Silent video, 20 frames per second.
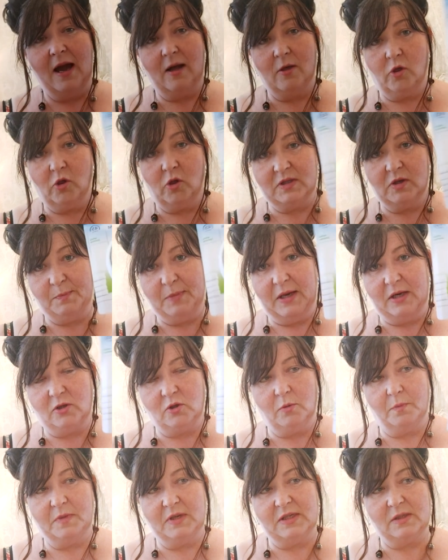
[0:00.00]
I just picked
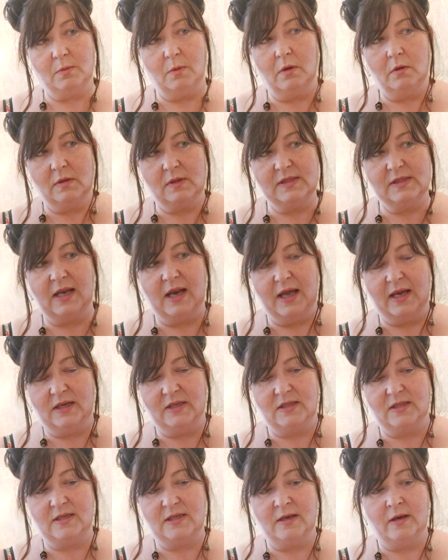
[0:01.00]
up this one because I
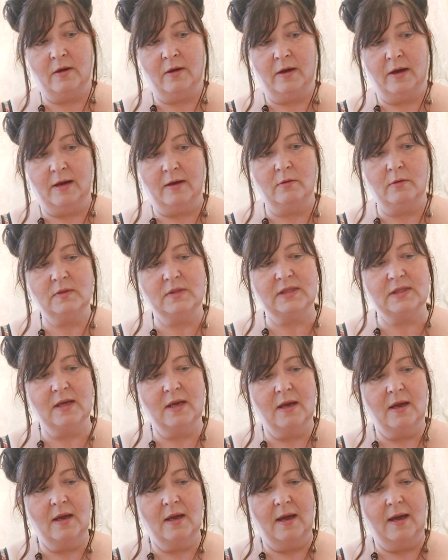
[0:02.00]
liked it in her house.
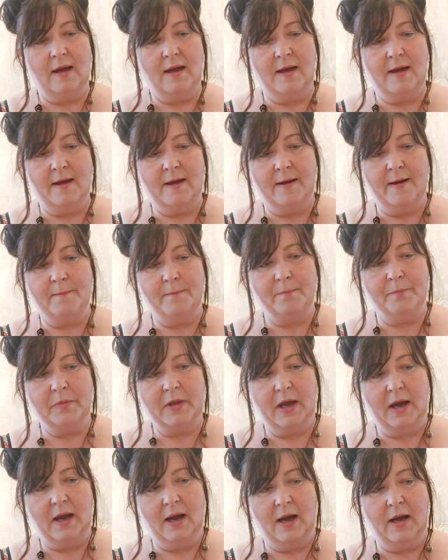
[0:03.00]

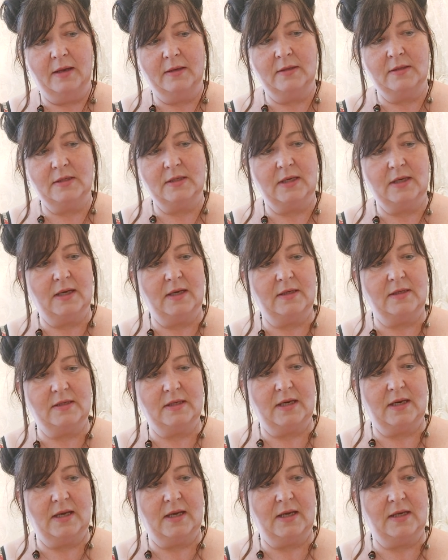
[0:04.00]
And
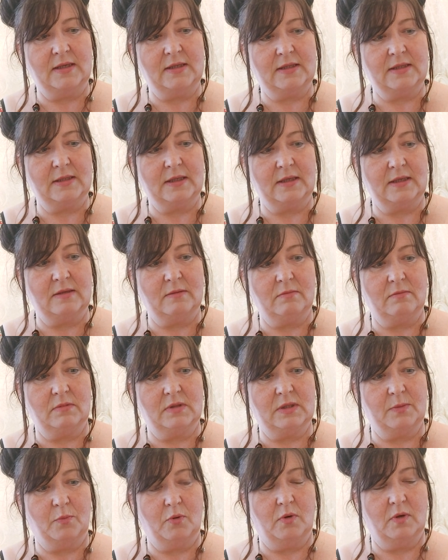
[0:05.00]
it's
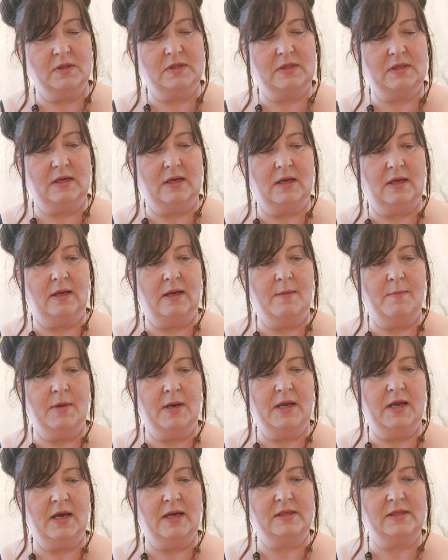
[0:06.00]
supposed to
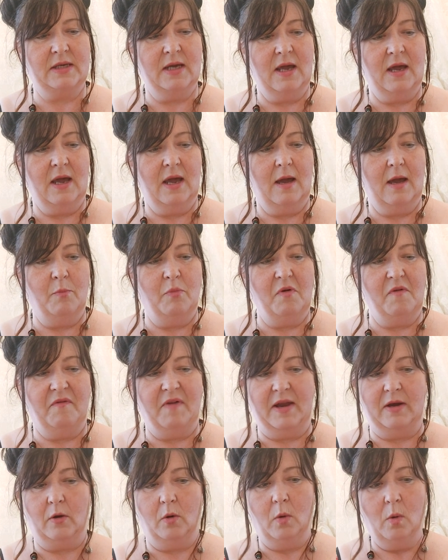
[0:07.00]
eliminate and
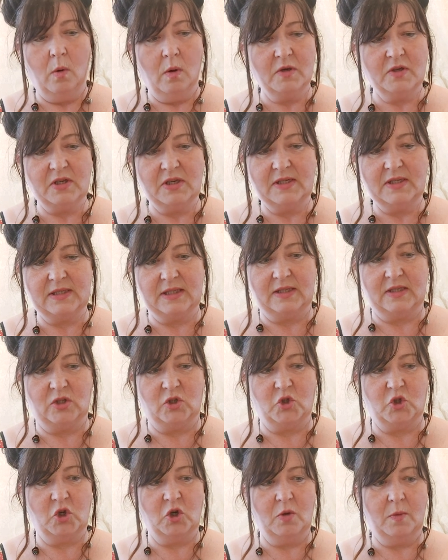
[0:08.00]
prevent odors. It's
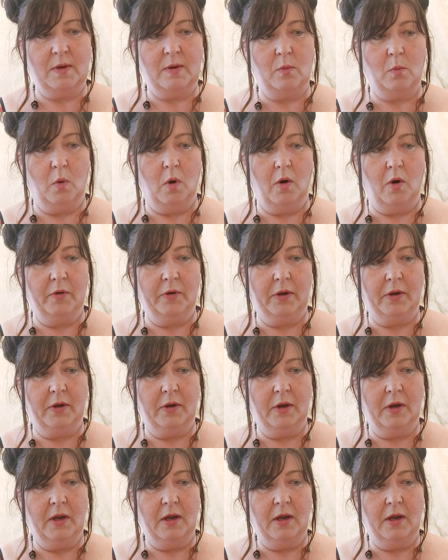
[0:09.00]
a two-in-one.